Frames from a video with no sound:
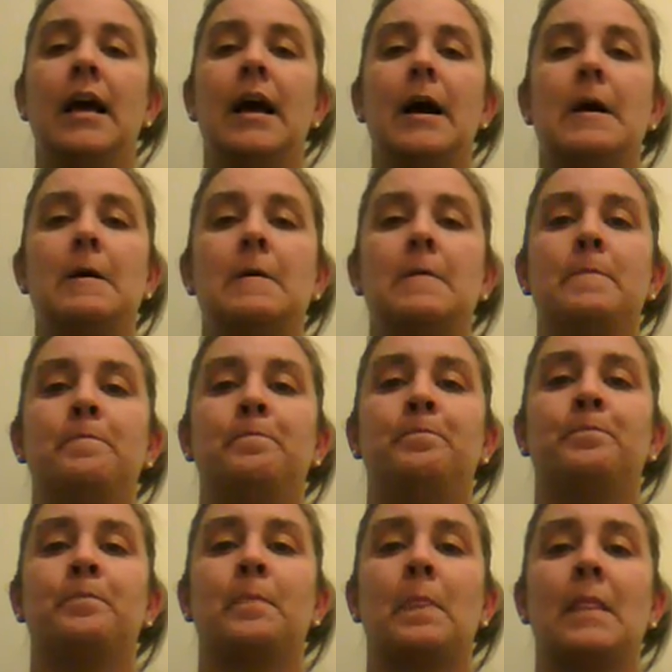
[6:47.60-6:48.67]
Um,
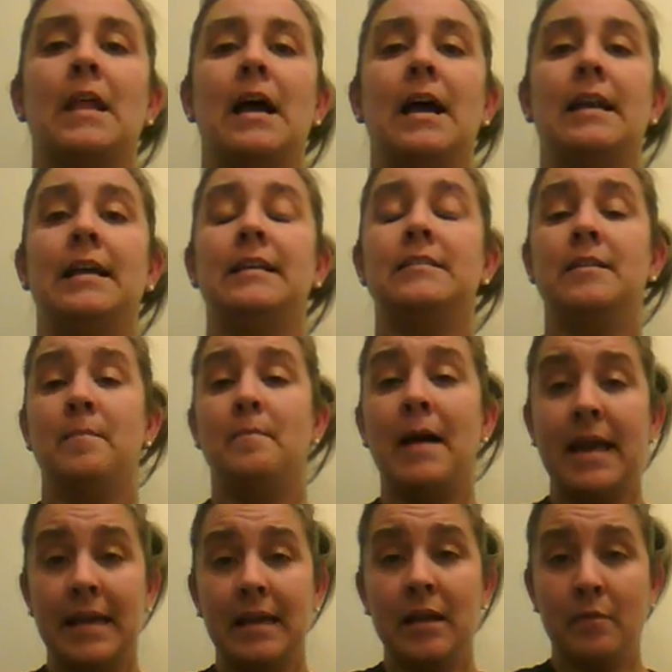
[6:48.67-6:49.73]
I need to
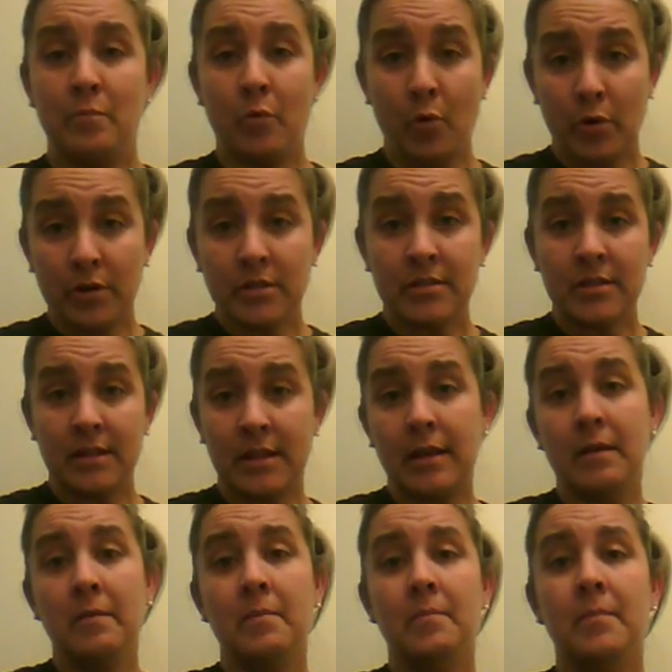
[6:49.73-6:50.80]
make it important to
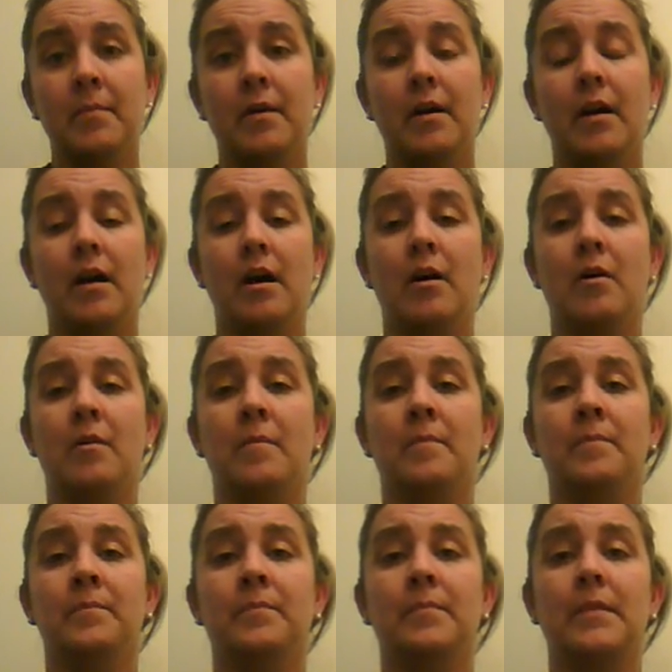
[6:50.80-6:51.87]
them.
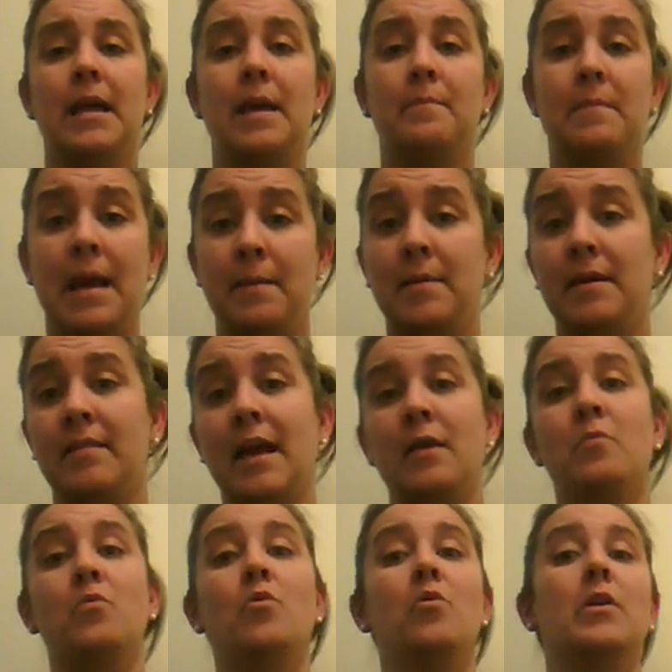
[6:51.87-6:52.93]
And maybe they
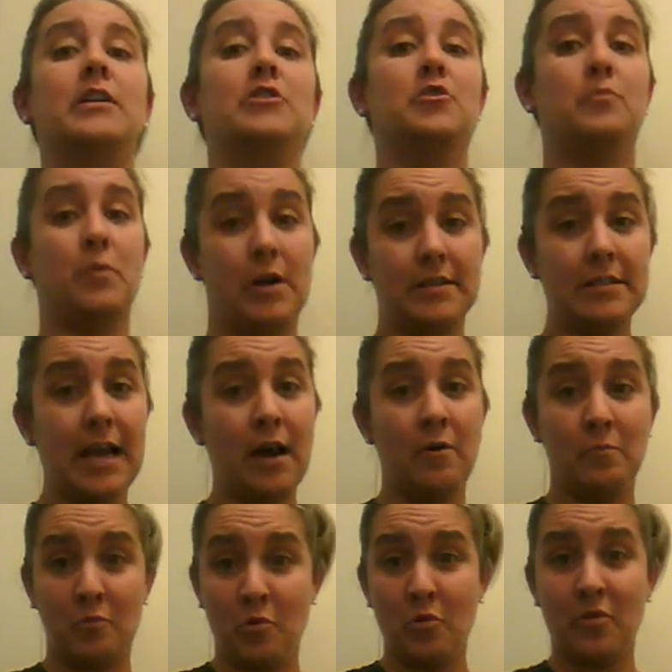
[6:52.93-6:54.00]
will express how
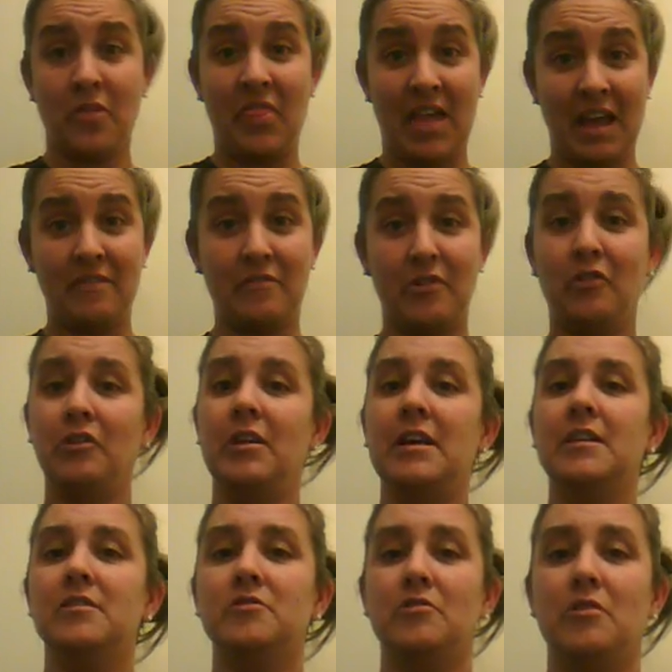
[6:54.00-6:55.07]
important they feel it
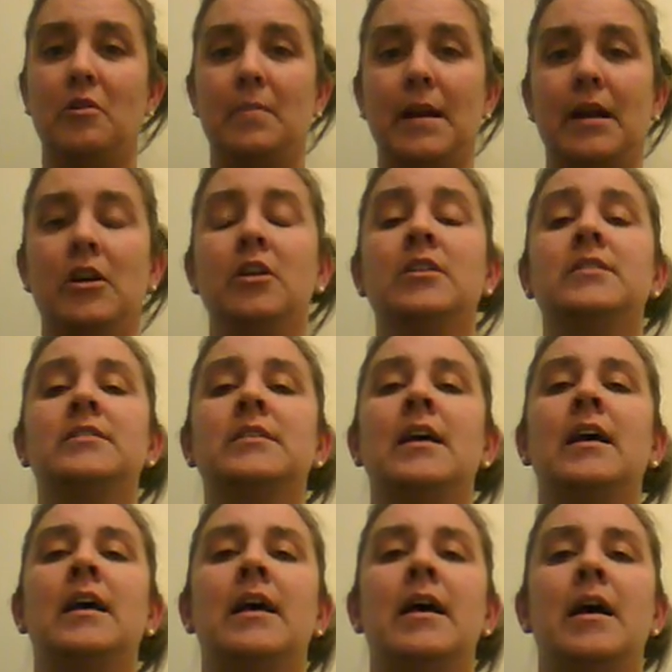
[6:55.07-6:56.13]
is to their parents.
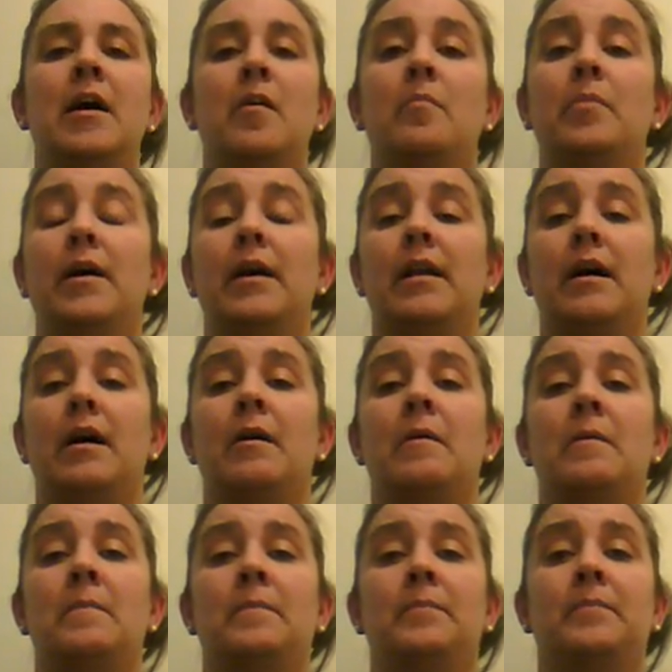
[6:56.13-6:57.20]
But
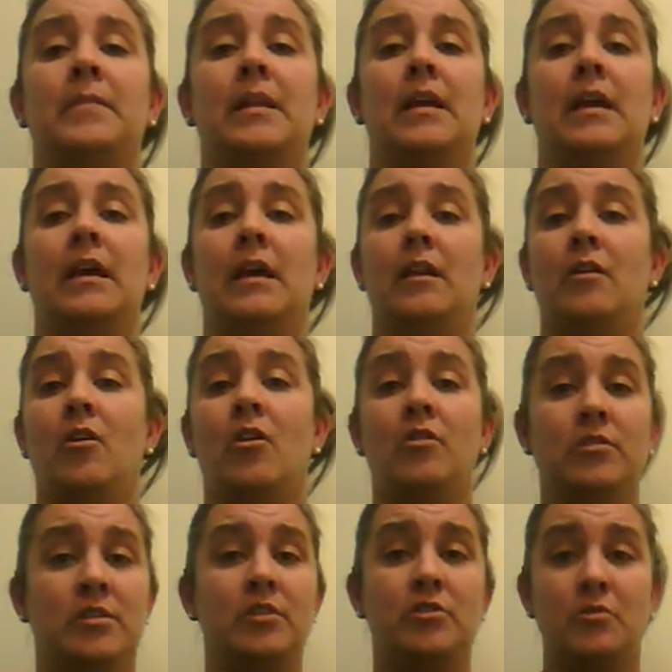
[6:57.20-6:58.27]
in all
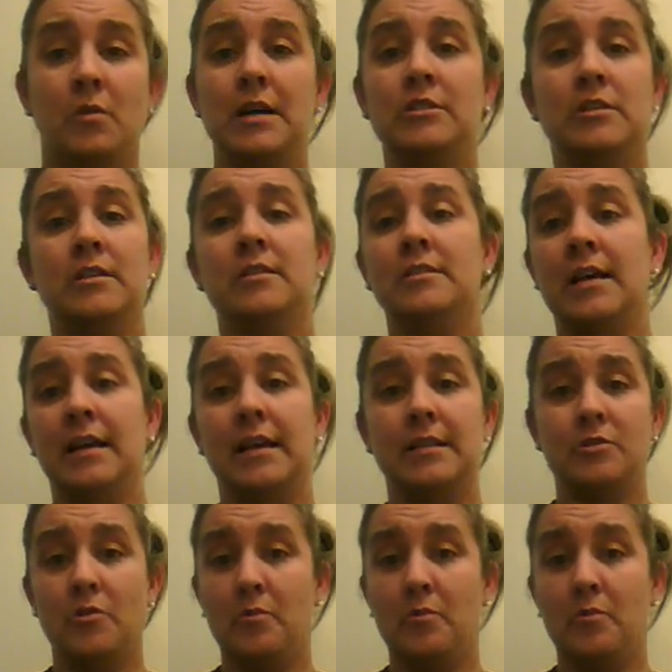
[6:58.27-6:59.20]
situations, I need to